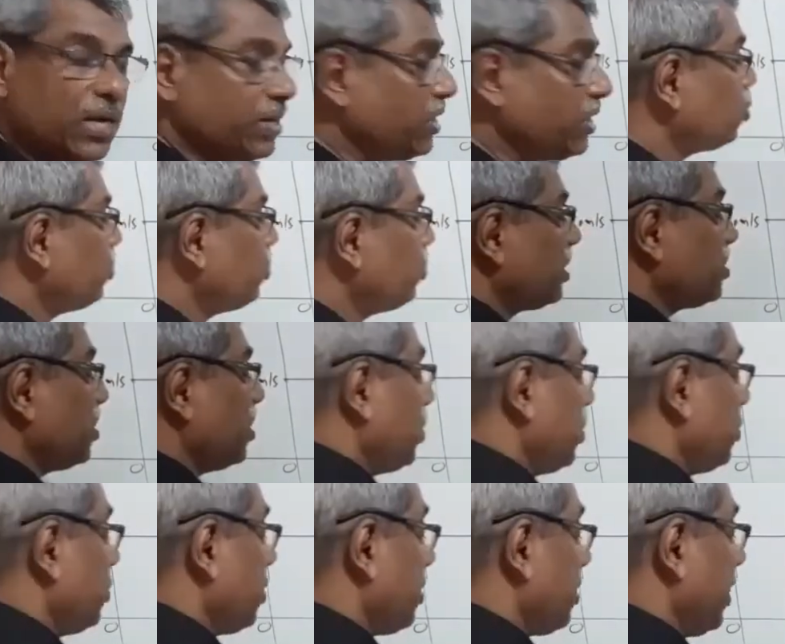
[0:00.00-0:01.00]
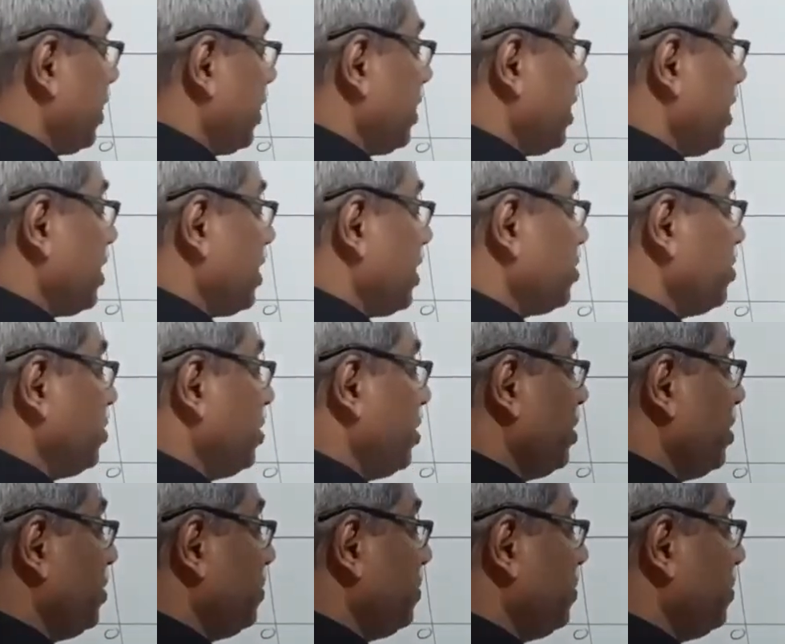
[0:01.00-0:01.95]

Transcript: T2 minus T1 you are taking as